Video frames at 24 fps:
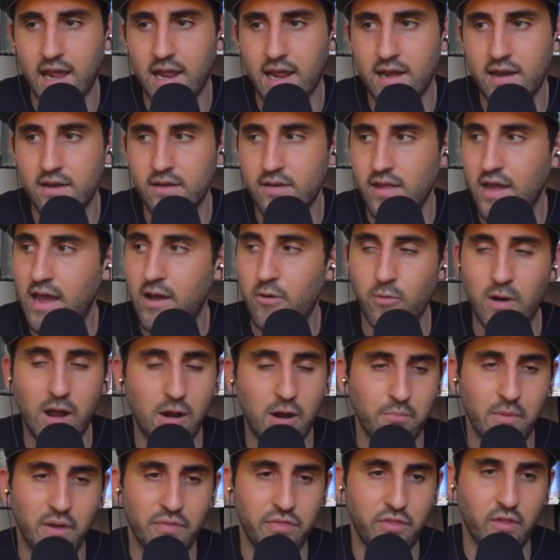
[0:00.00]
And
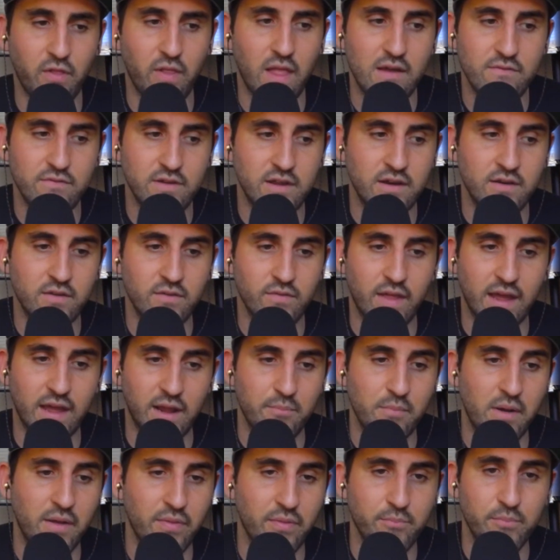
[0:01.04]
around month 11,
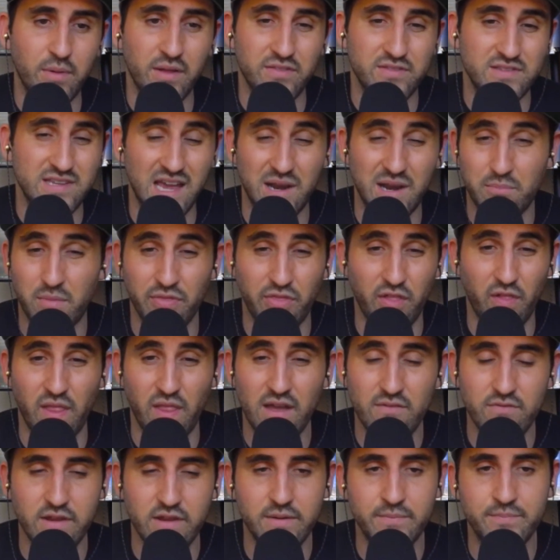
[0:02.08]
like month 10, month
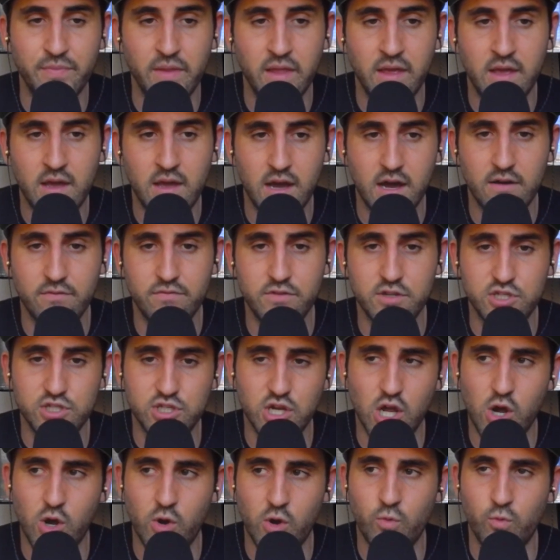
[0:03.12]
11 of the
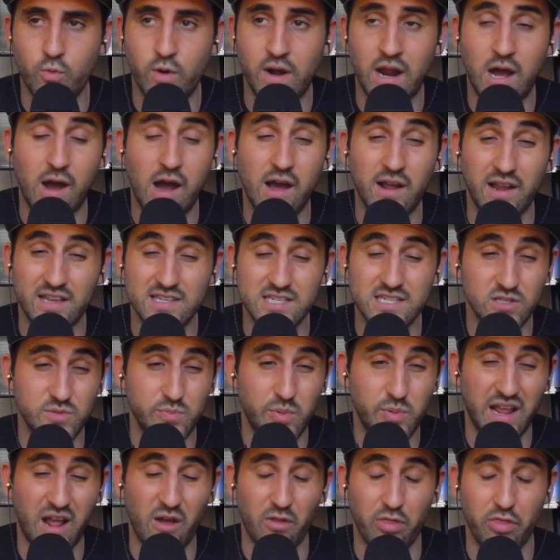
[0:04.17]
show, because I
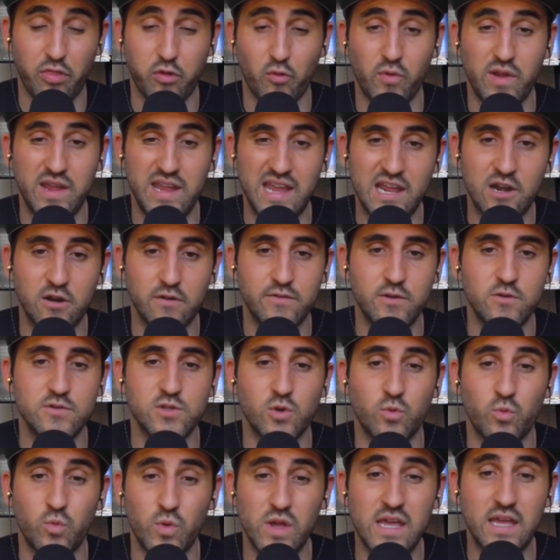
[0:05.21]
was putting out 3
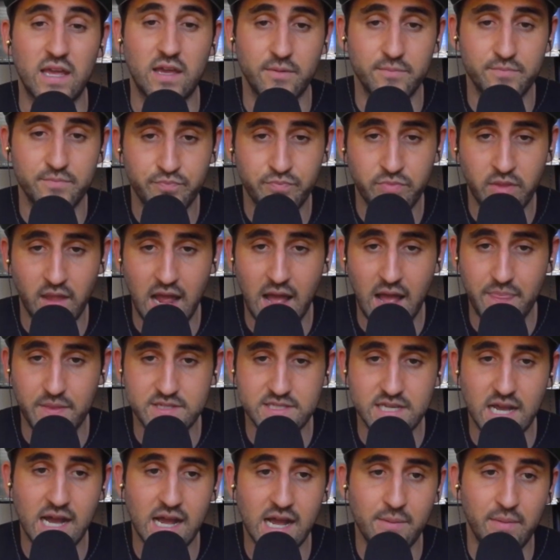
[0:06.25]
interviews a week at
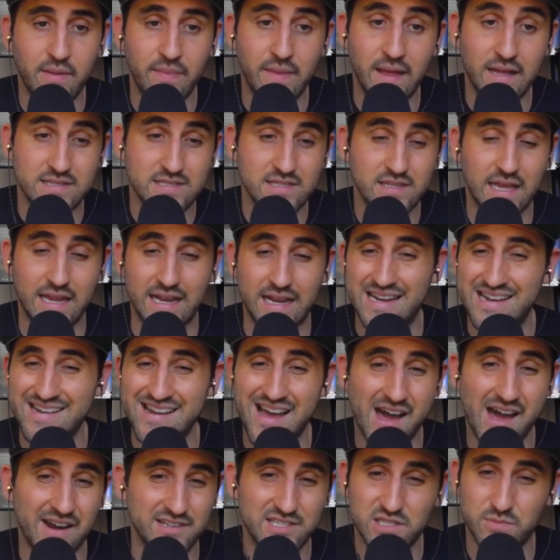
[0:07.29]
the time, and that's like
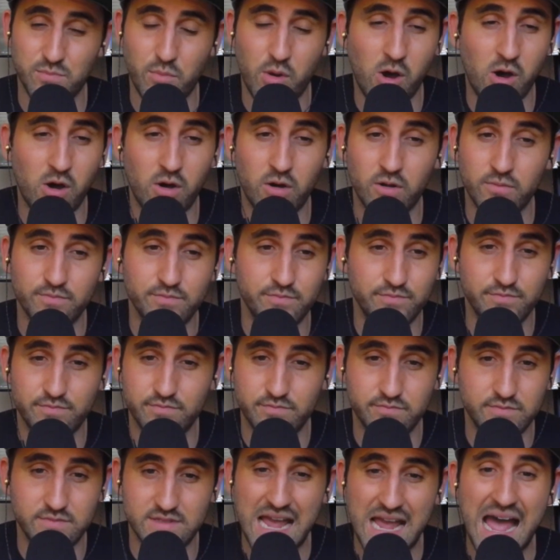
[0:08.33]
not a small
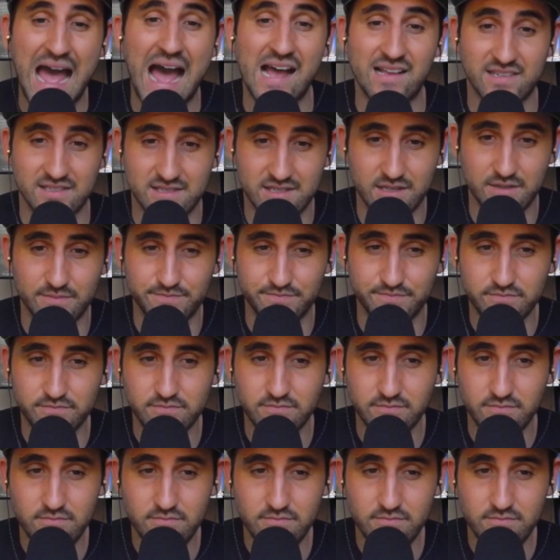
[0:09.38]
task